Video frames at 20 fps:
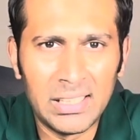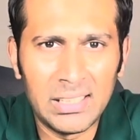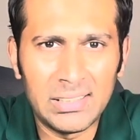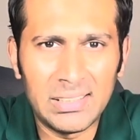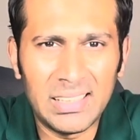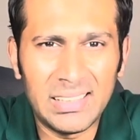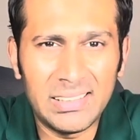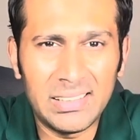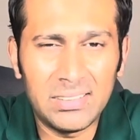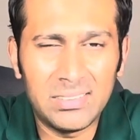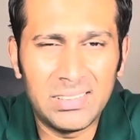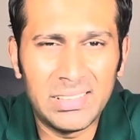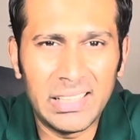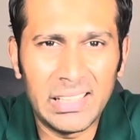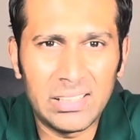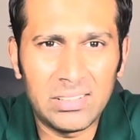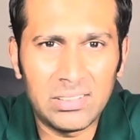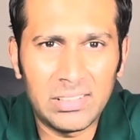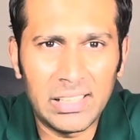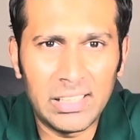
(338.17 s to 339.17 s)
That is the
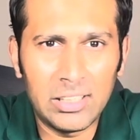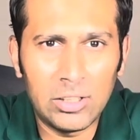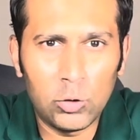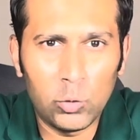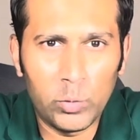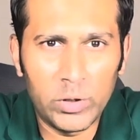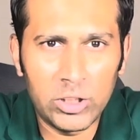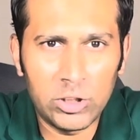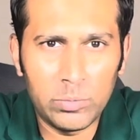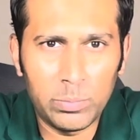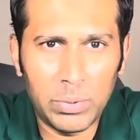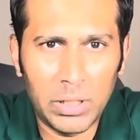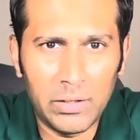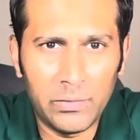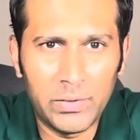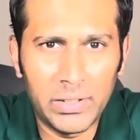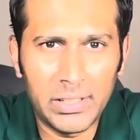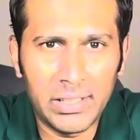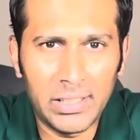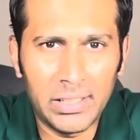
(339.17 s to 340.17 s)
extent to which
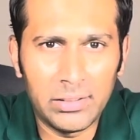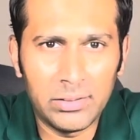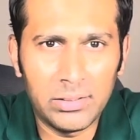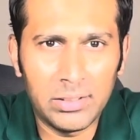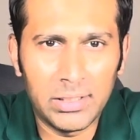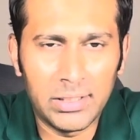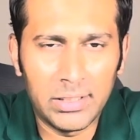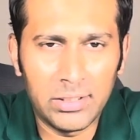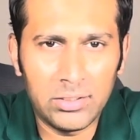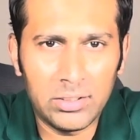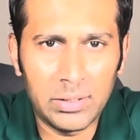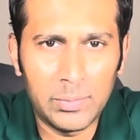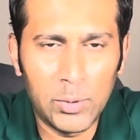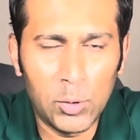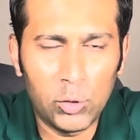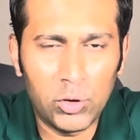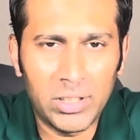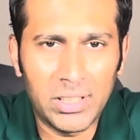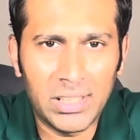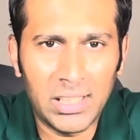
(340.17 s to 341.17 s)
power is
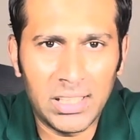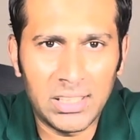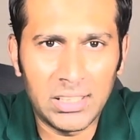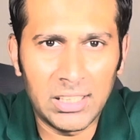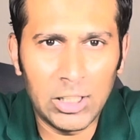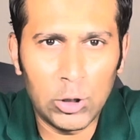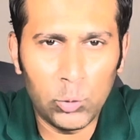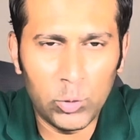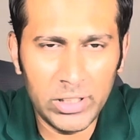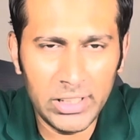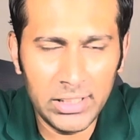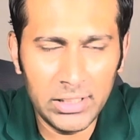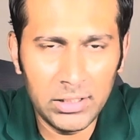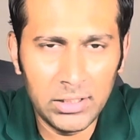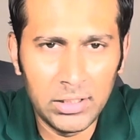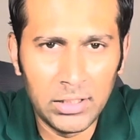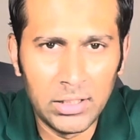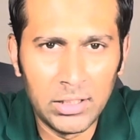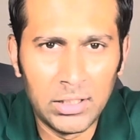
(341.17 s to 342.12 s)
distributed unequally.